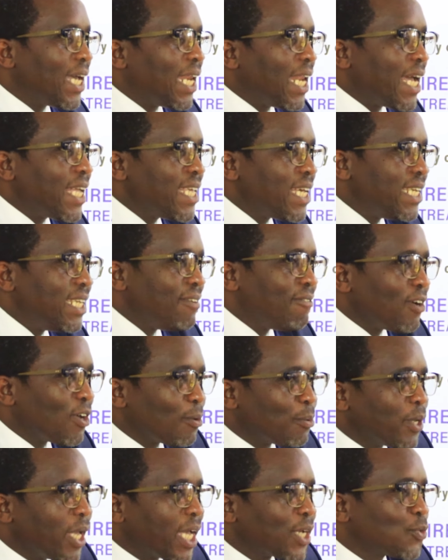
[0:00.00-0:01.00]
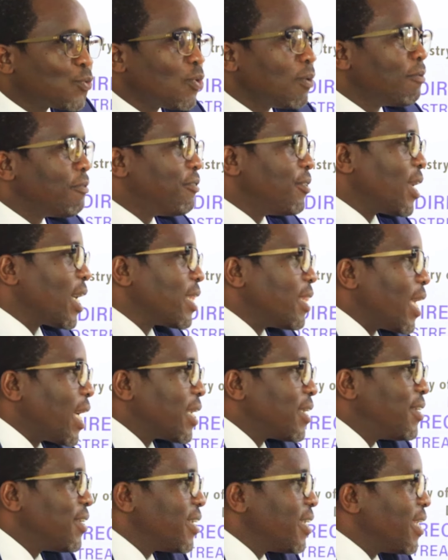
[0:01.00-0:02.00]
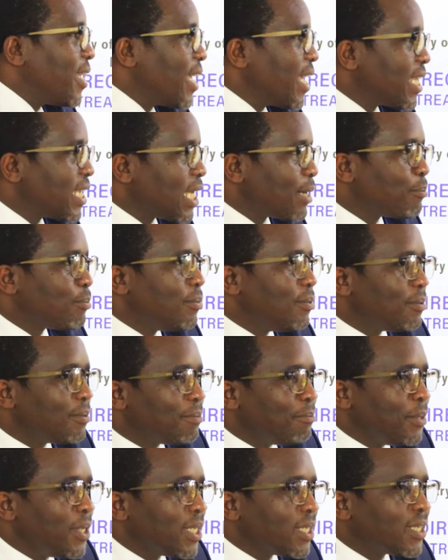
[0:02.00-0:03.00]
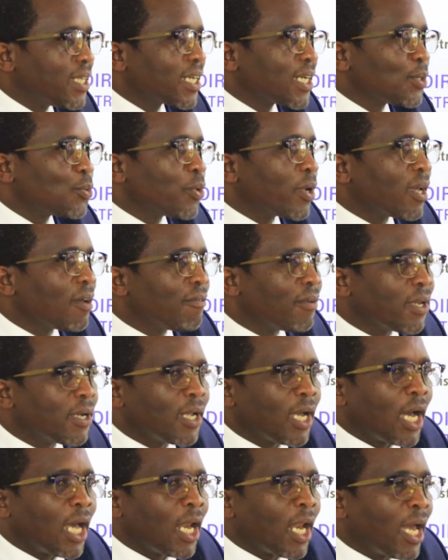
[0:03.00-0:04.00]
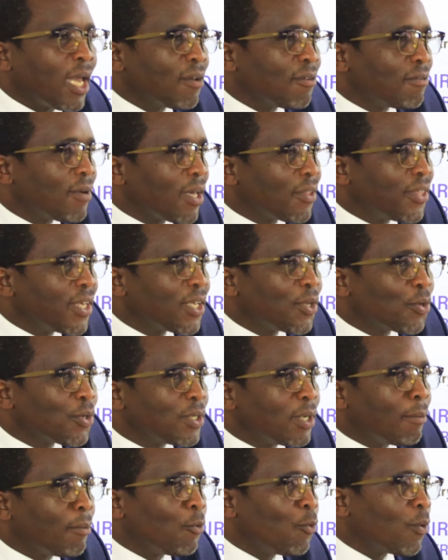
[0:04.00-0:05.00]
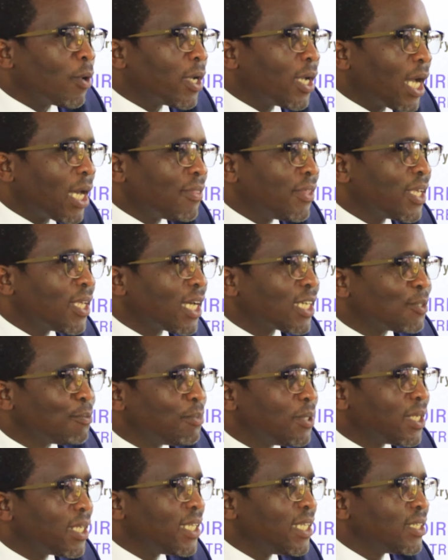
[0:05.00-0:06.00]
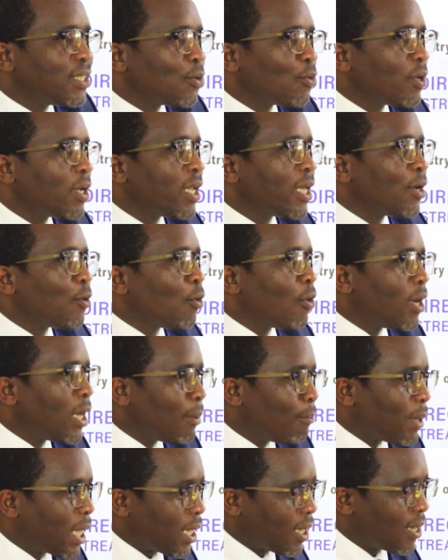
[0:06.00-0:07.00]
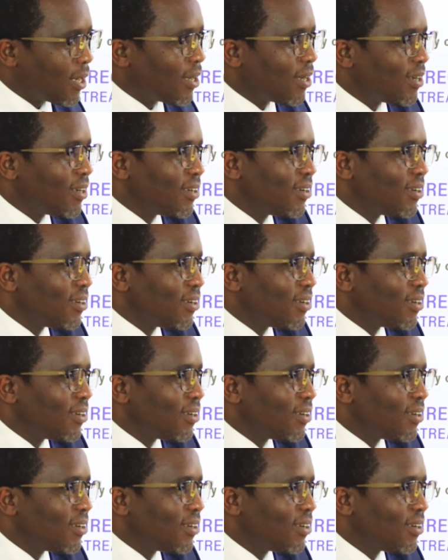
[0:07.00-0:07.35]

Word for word: Elijah developed extreme fear that he ended up being taken to heaven alive. I think he only, I think he has he's the only, the only man